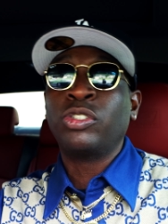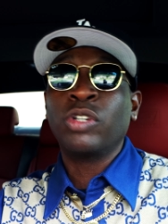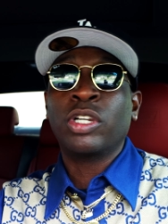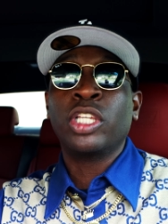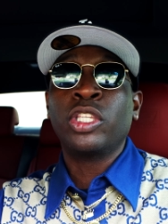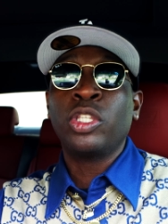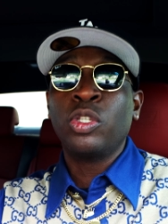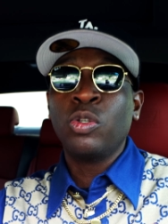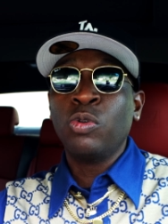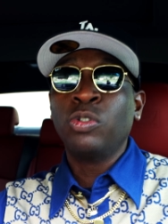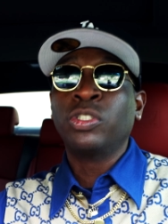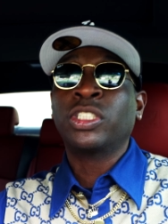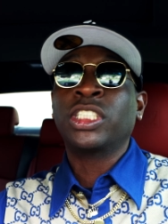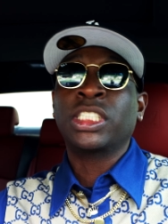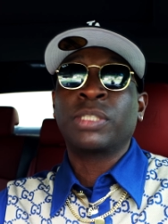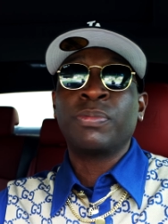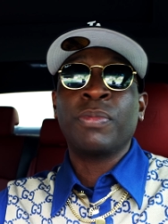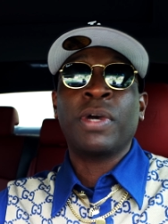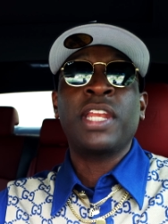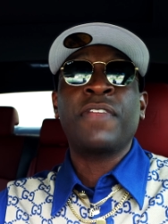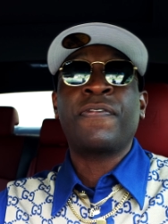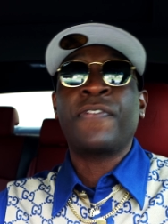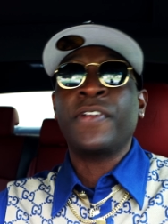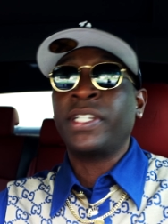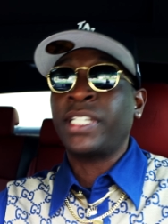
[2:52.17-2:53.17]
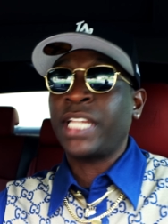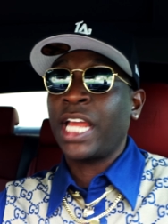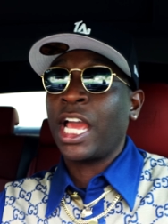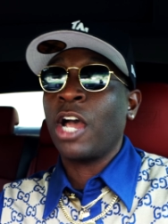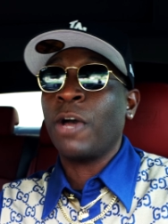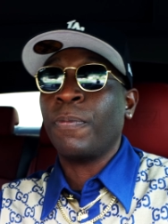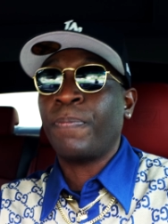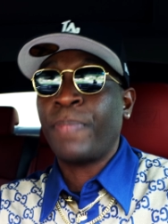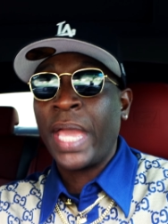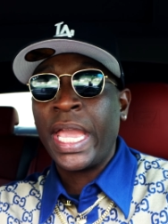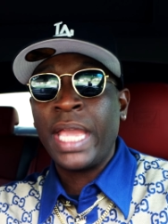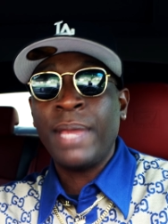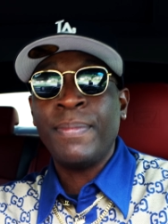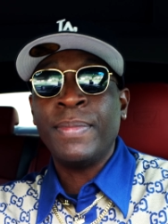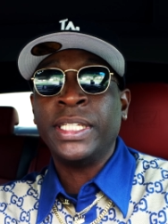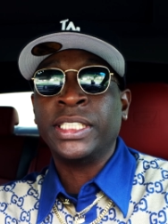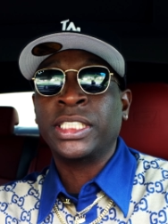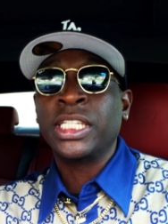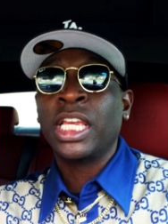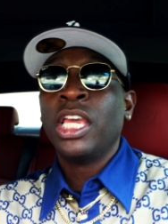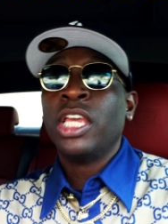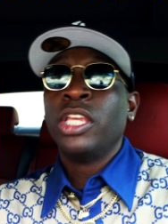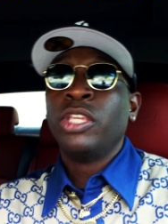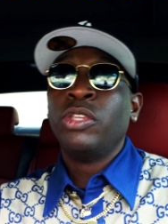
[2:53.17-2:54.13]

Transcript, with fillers: You can use this money for down payments.